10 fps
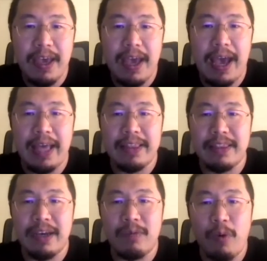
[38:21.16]
And
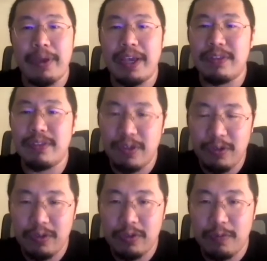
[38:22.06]
what we can
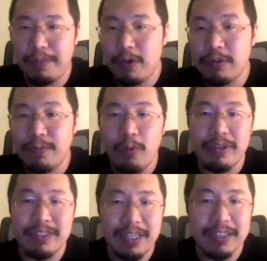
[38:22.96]
do to build more
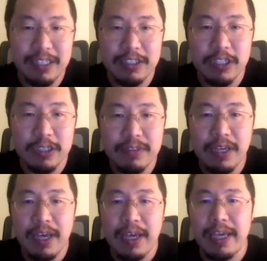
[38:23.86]
resilient systems
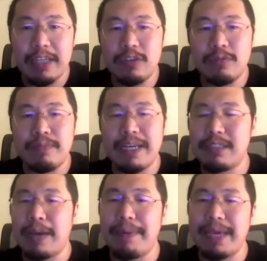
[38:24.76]
is to make
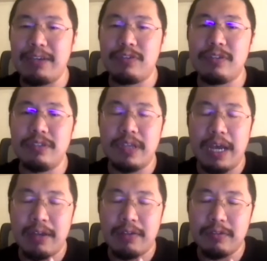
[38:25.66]
applications
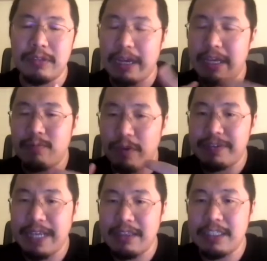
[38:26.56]
that can
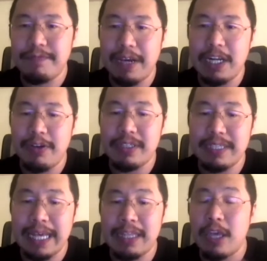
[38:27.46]
withstand these failures
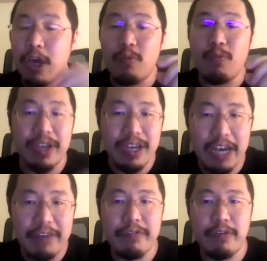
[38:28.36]
and
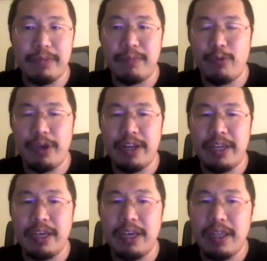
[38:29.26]
recover from them
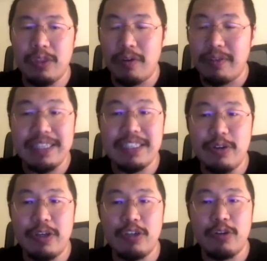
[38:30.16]
quickly, not
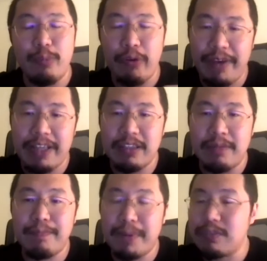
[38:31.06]
necessarily to prevent
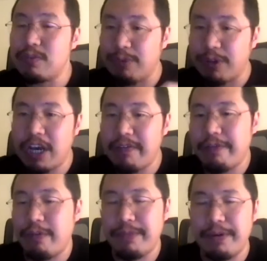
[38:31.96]
them, but to recover
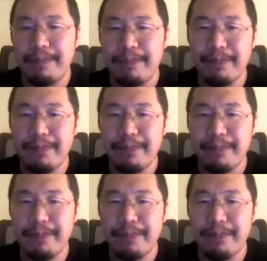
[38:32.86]
from them.